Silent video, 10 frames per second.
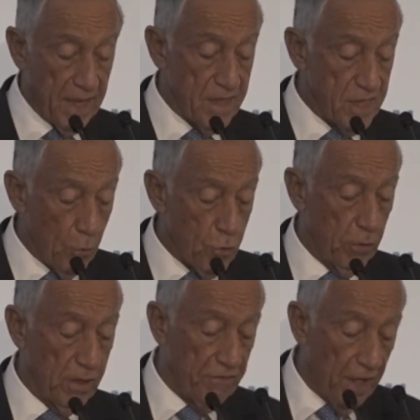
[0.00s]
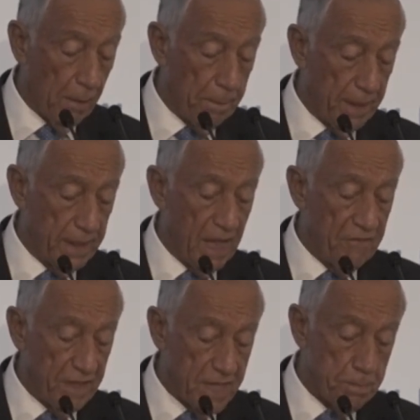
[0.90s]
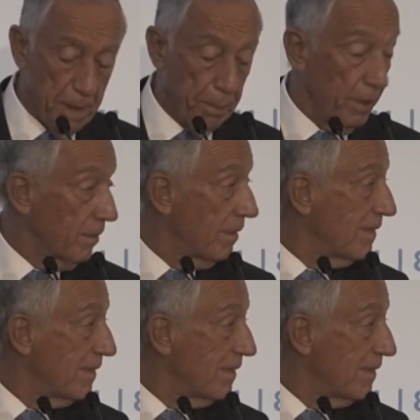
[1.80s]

and social development of its people,